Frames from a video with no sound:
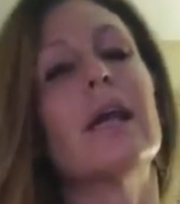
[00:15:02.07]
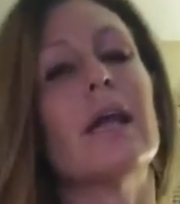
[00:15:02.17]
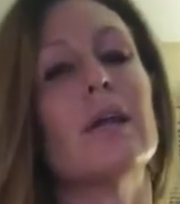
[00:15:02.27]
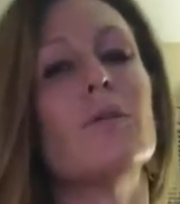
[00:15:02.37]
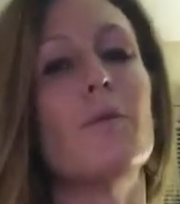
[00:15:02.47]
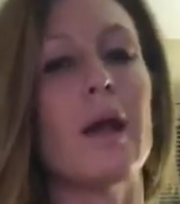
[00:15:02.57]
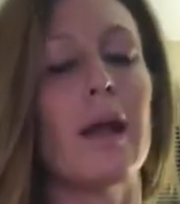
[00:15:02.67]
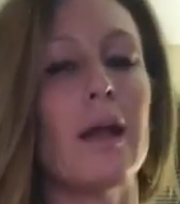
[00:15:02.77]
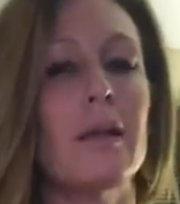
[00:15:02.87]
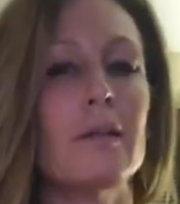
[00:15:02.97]
in a
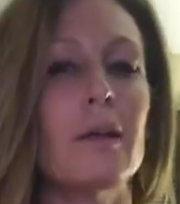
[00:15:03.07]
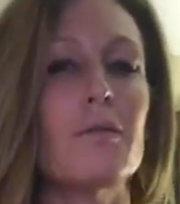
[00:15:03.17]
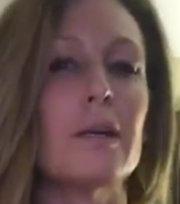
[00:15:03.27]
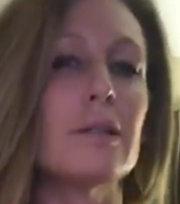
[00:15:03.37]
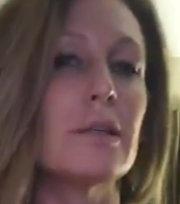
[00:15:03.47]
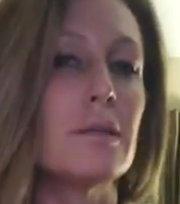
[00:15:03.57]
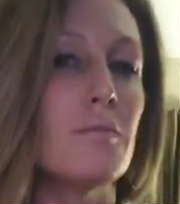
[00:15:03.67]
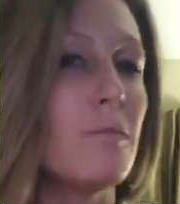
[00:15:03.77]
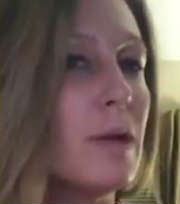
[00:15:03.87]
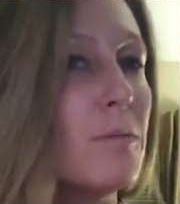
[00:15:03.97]
way that creates as
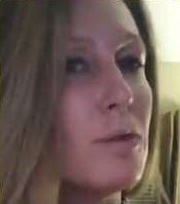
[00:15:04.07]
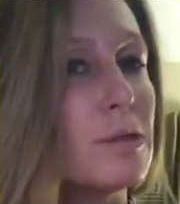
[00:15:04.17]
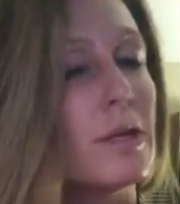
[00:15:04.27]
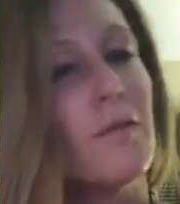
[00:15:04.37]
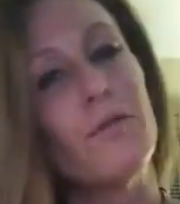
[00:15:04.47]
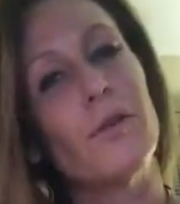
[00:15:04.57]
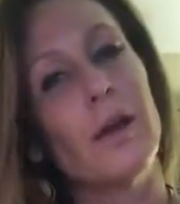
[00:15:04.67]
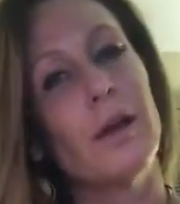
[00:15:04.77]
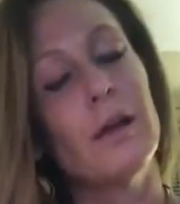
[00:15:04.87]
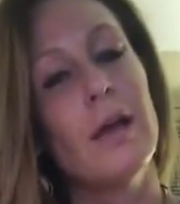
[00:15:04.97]
minimal
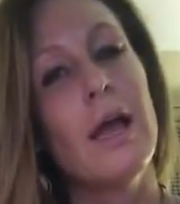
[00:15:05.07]
suffering.